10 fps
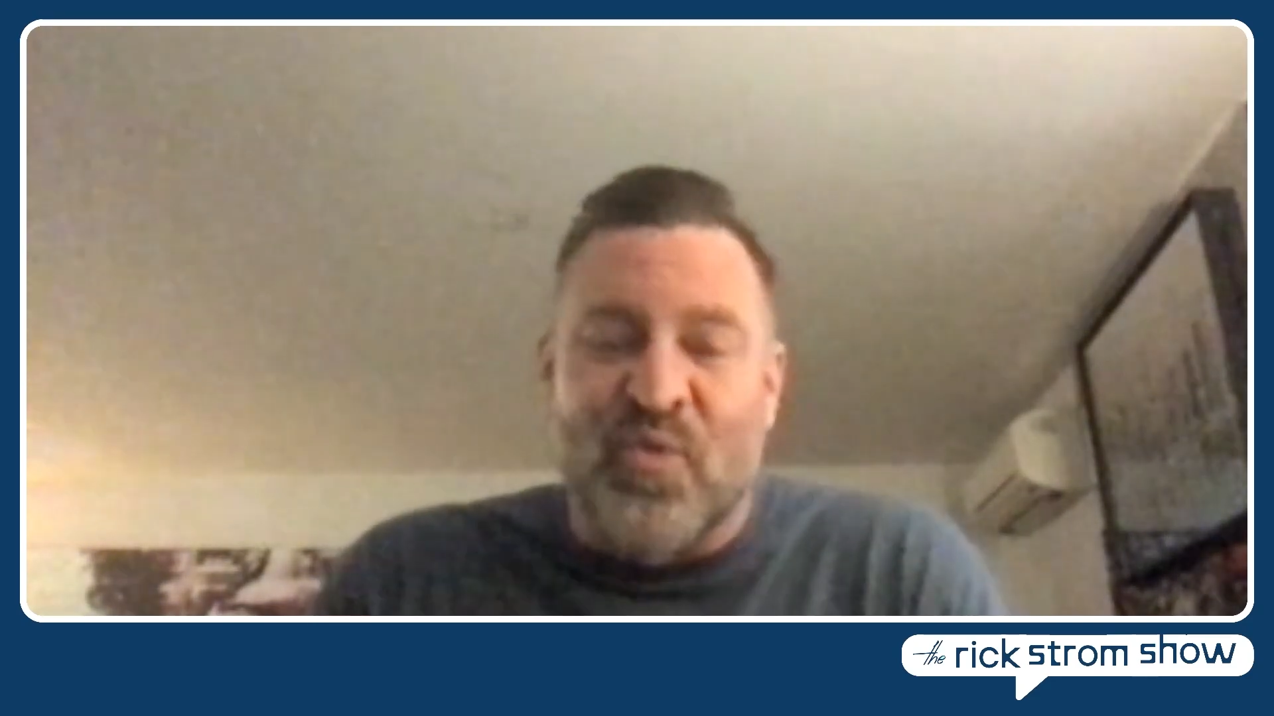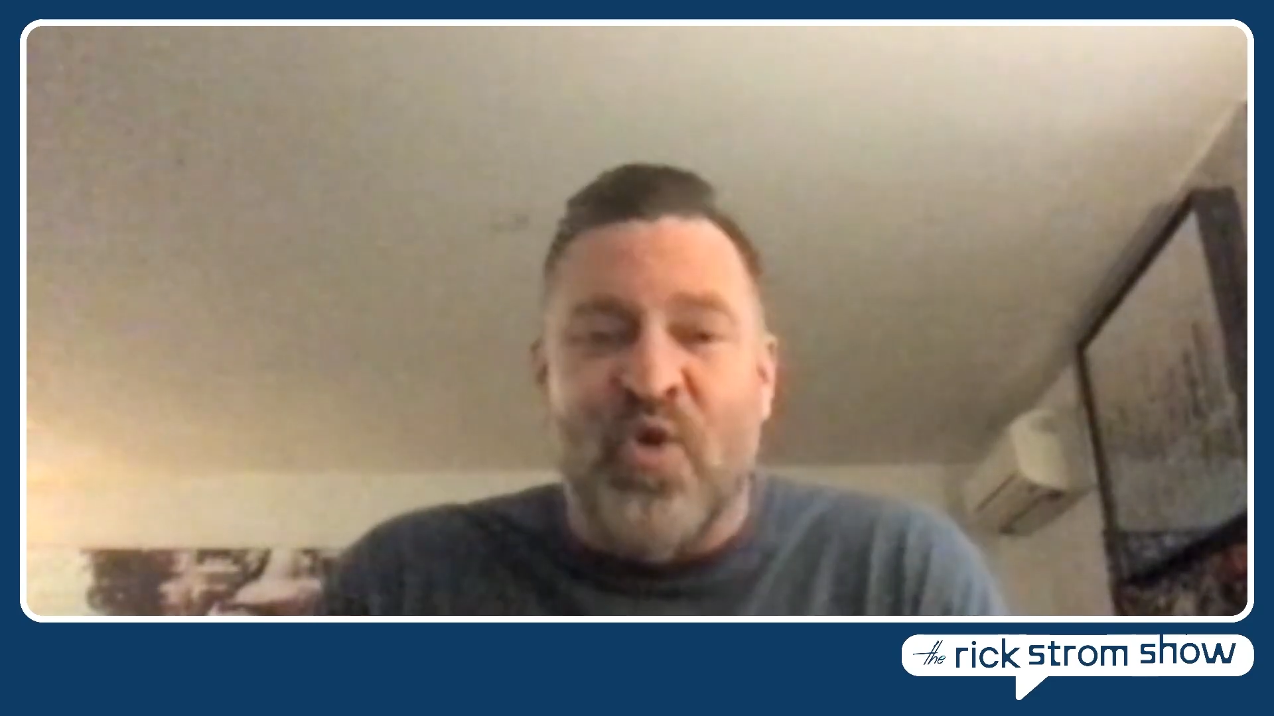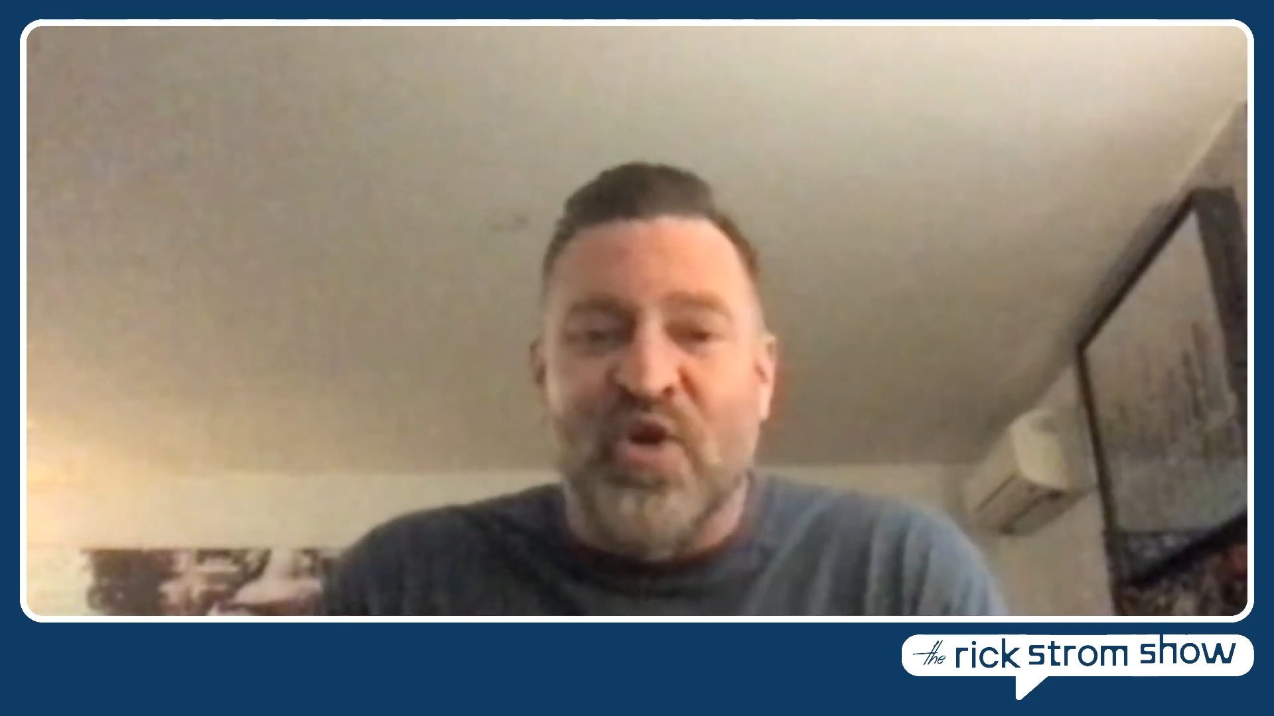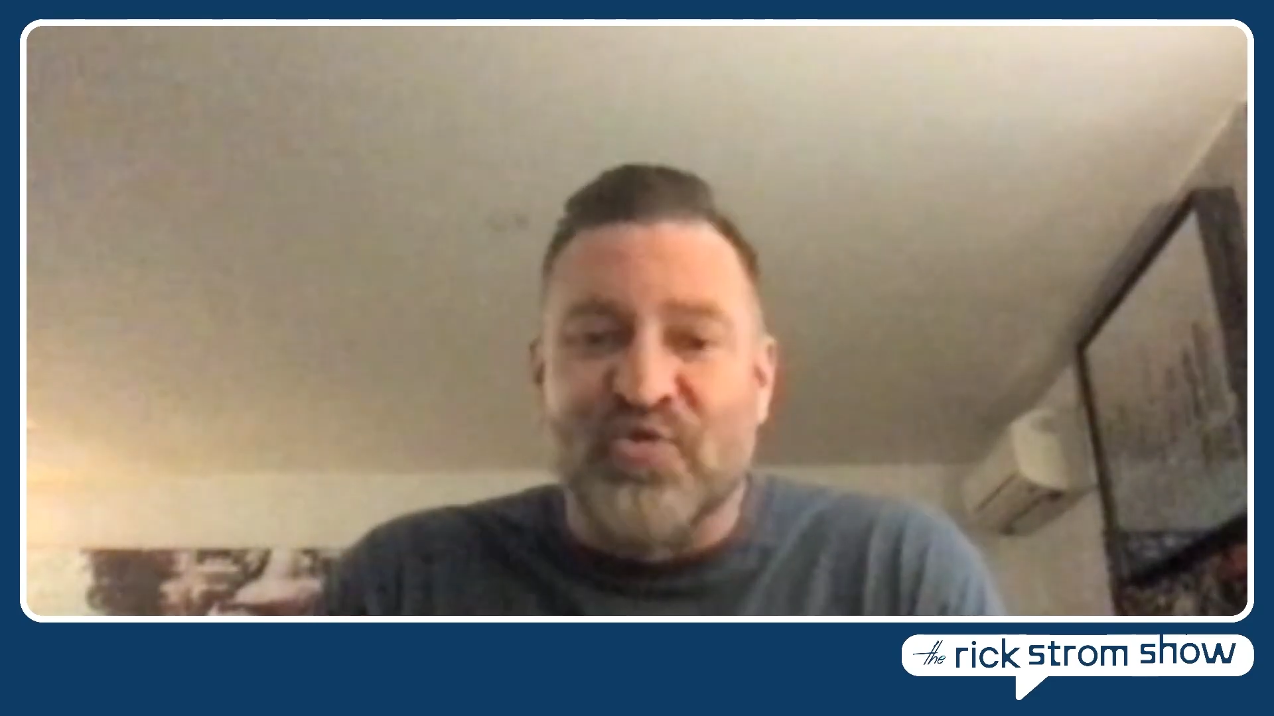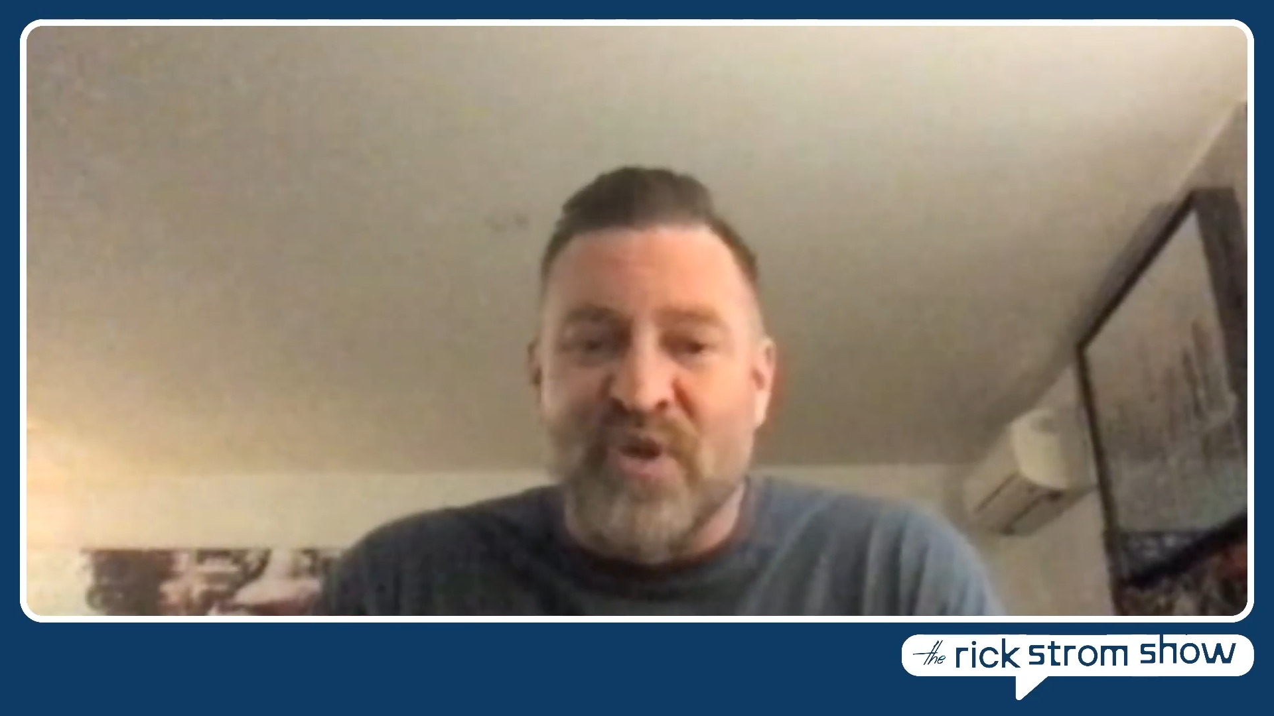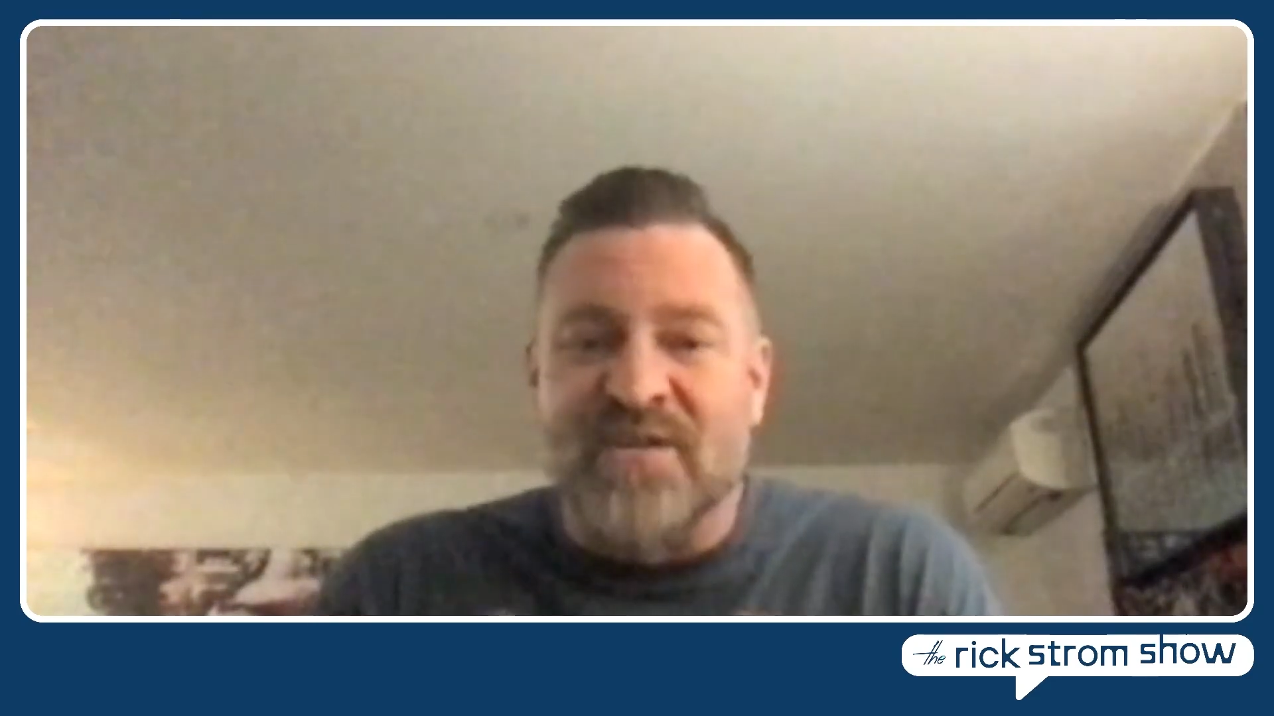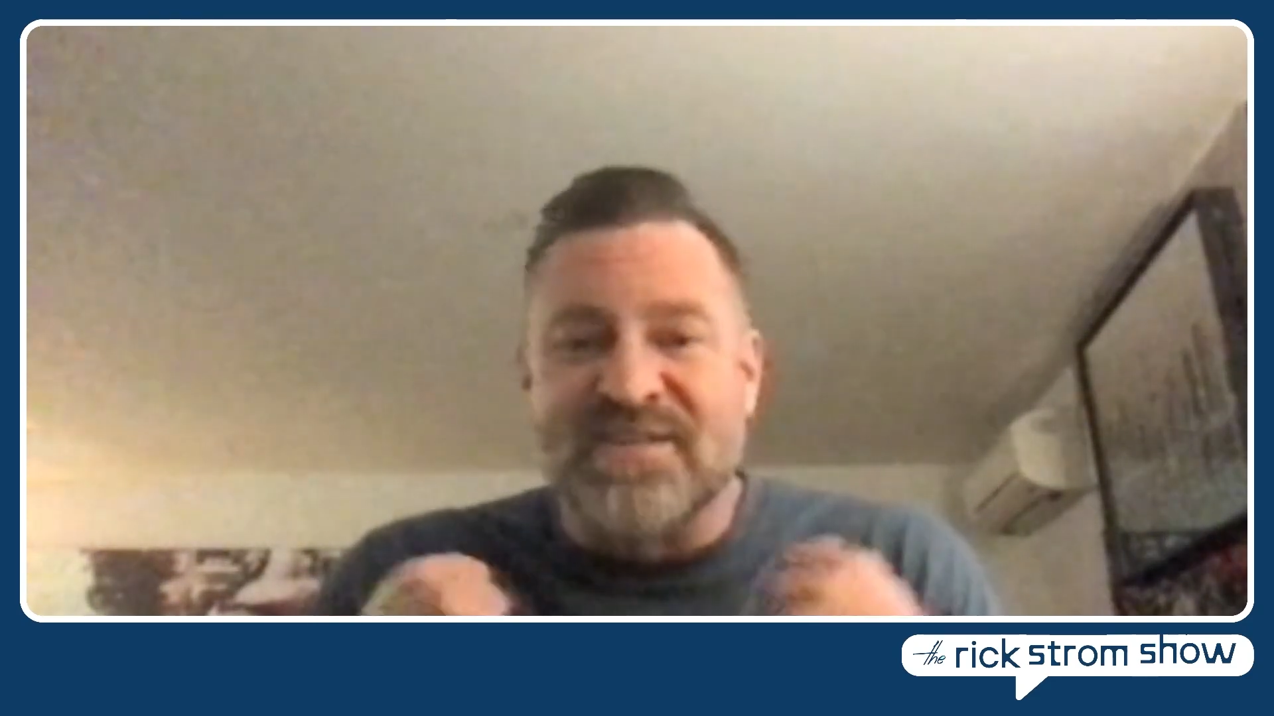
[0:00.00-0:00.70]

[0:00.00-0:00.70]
war on drugs